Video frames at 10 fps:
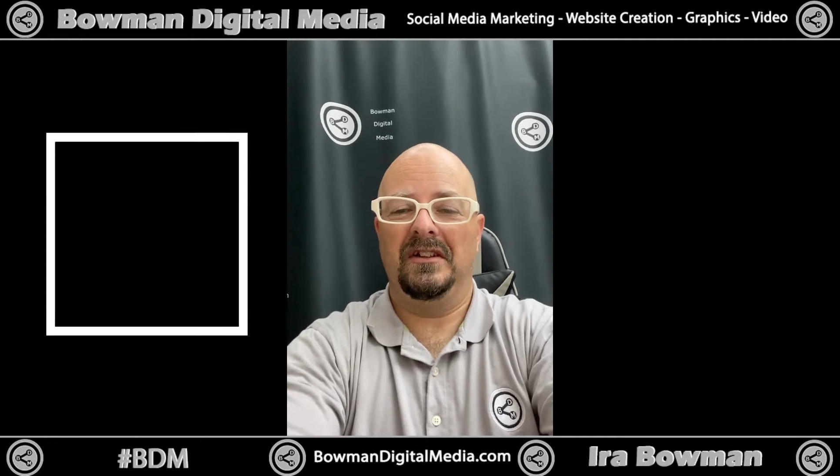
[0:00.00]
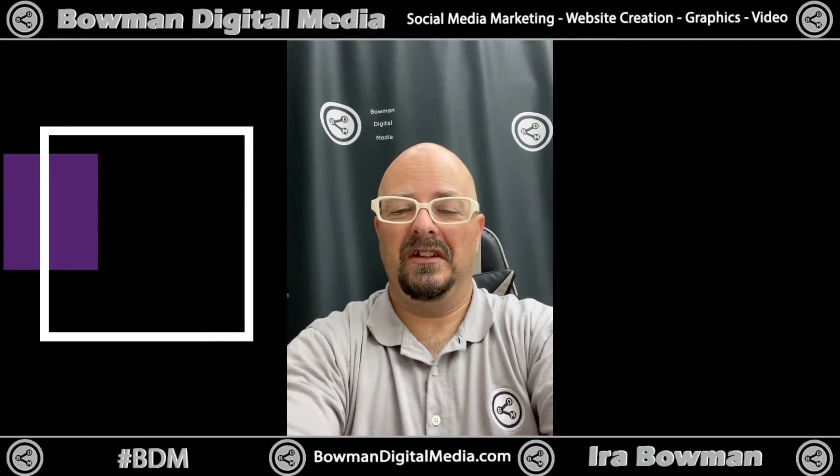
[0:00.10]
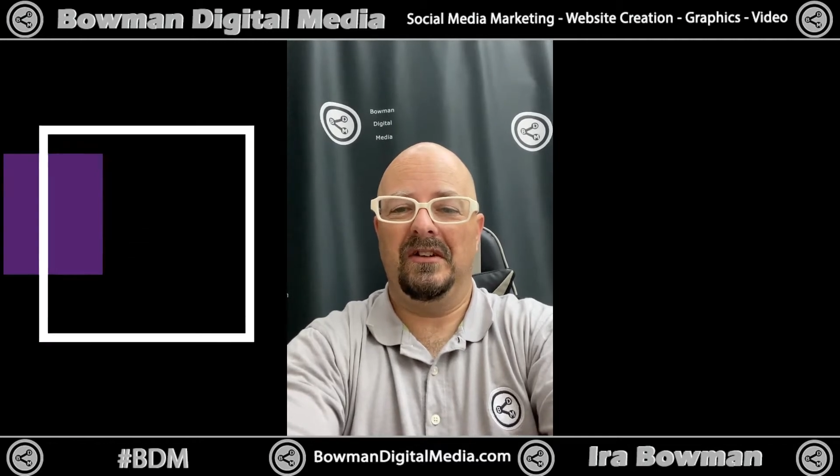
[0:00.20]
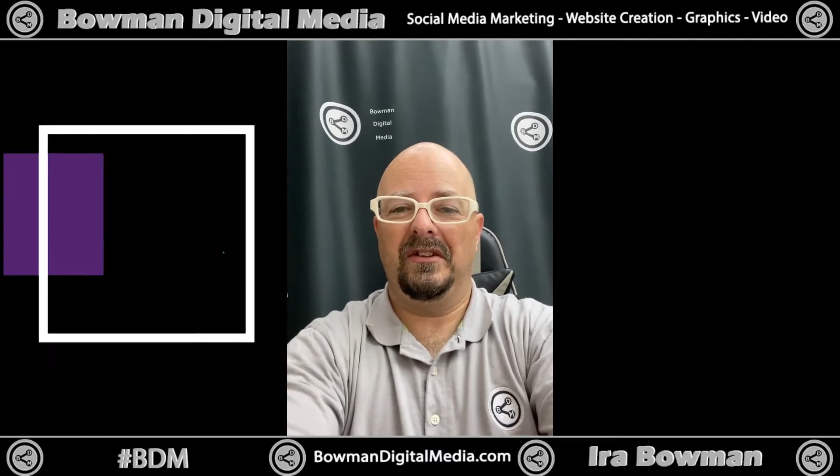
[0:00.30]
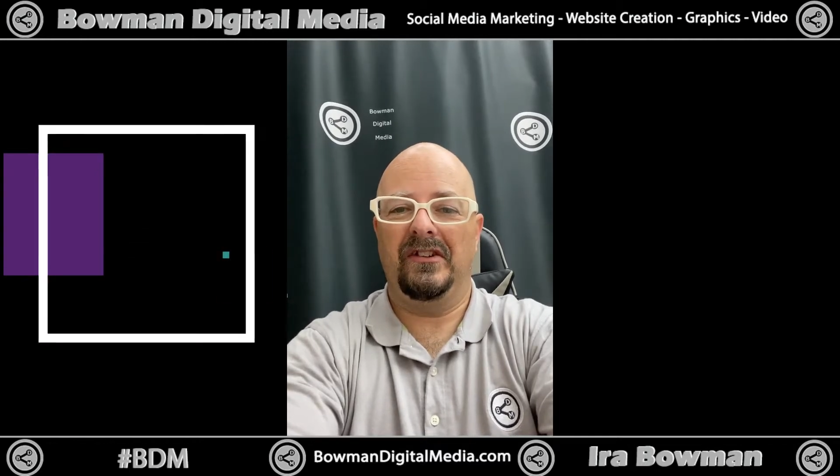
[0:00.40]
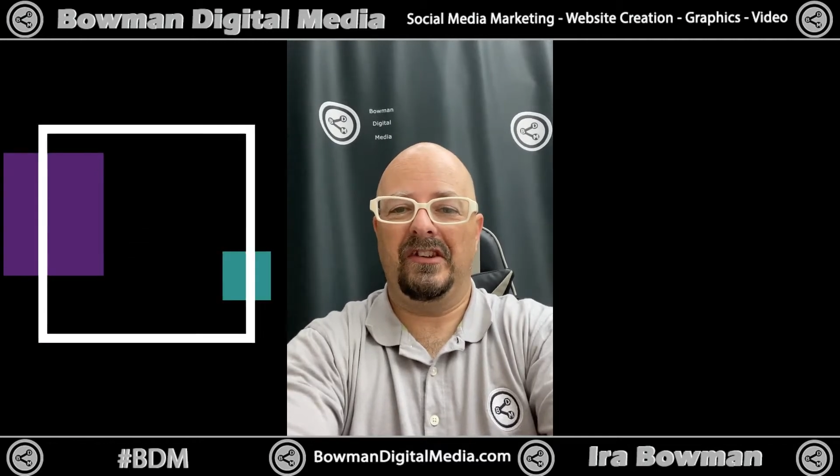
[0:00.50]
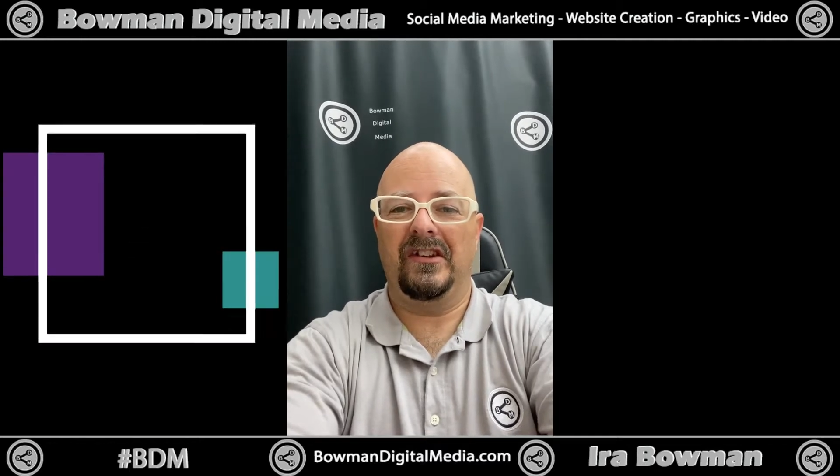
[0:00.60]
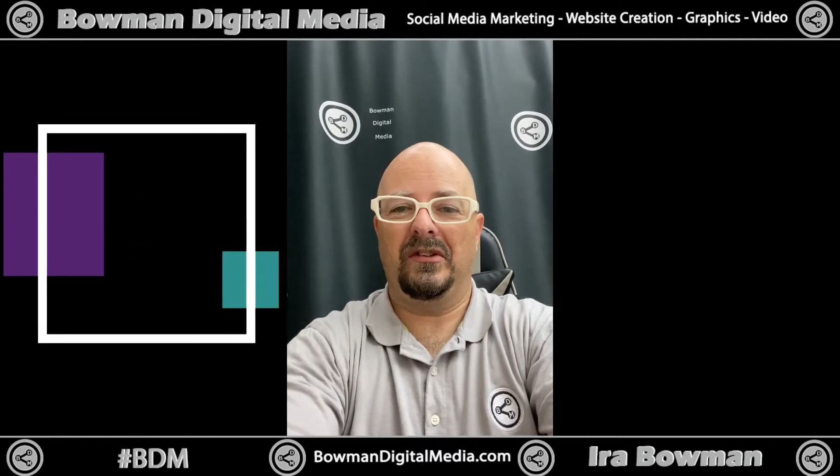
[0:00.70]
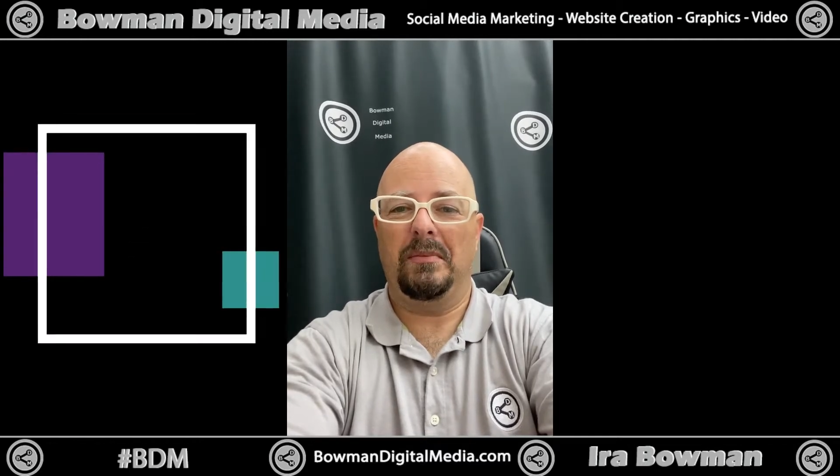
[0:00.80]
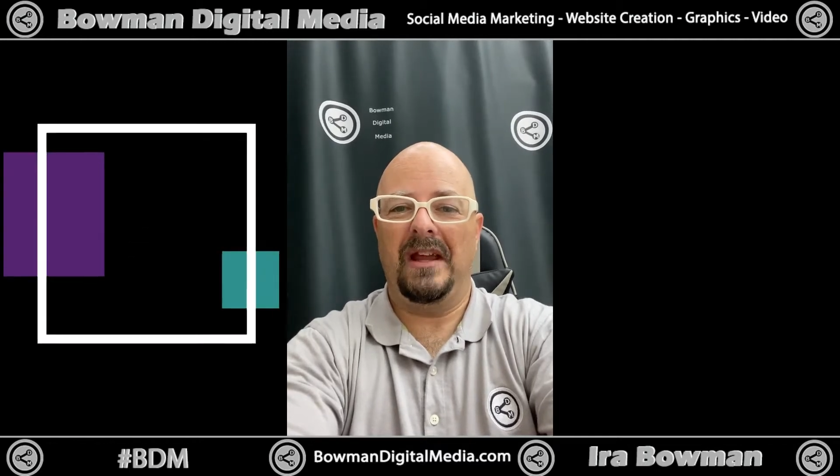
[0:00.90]
Notice the
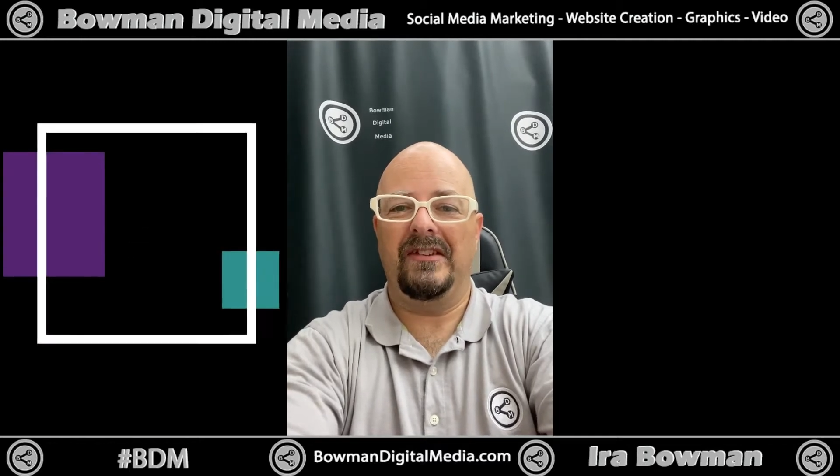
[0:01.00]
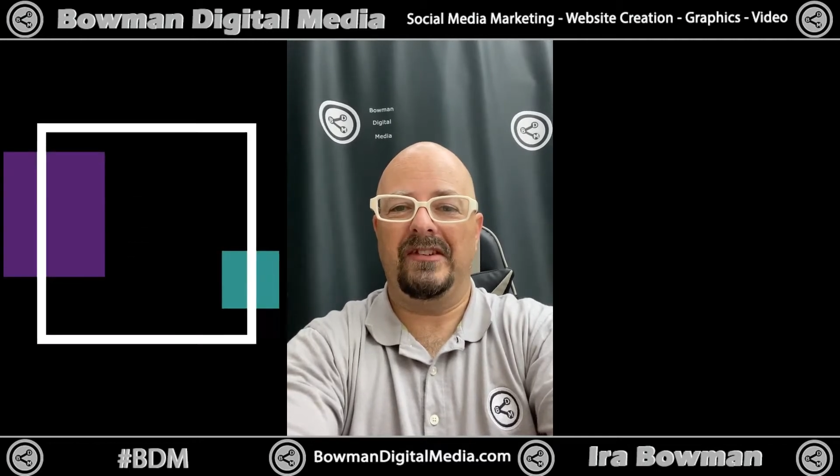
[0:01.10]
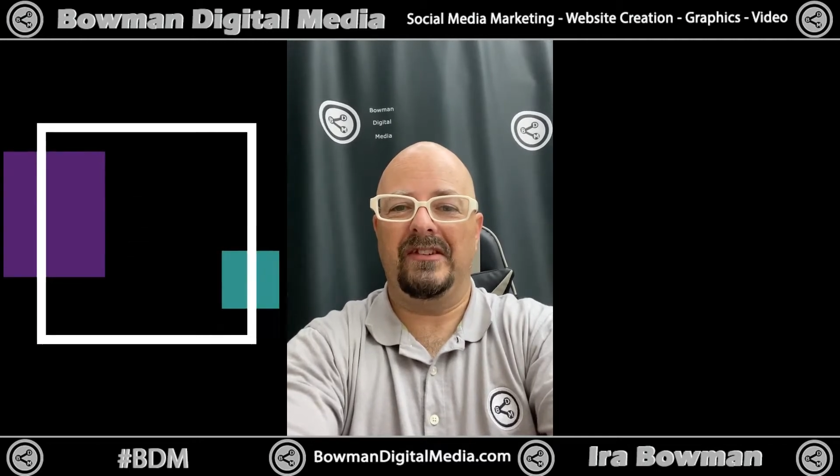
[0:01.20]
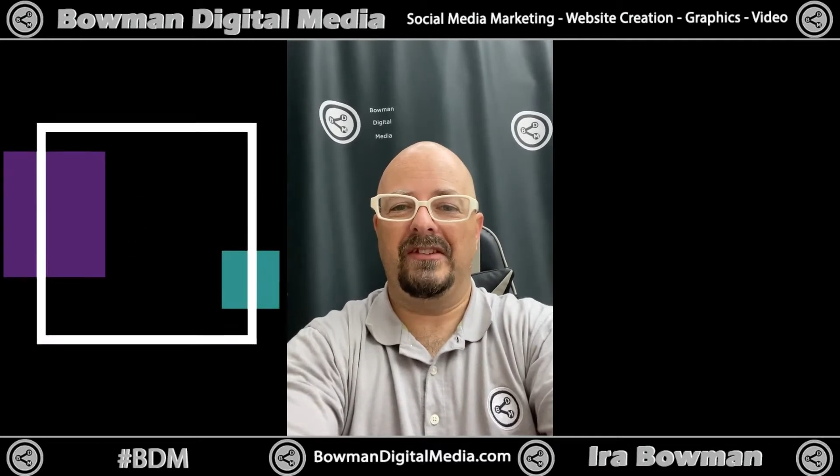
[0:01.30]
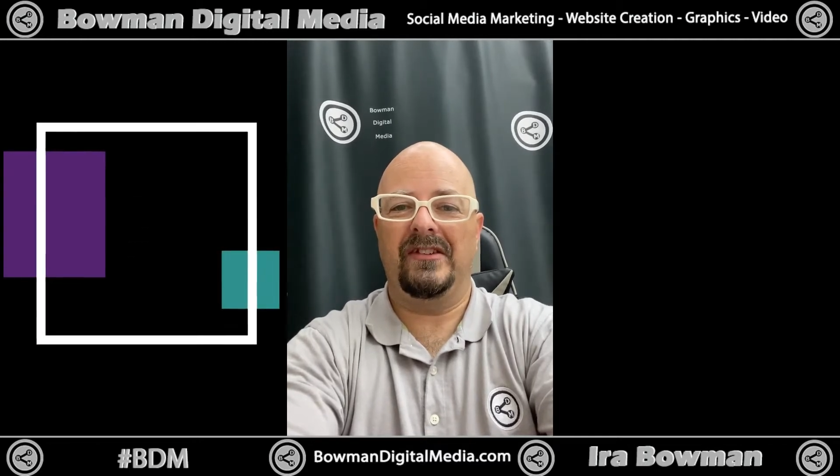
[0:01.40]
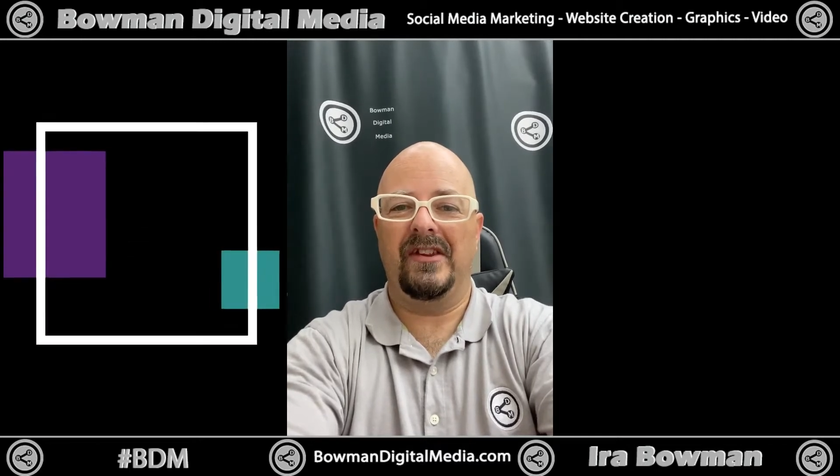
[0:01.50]
spaces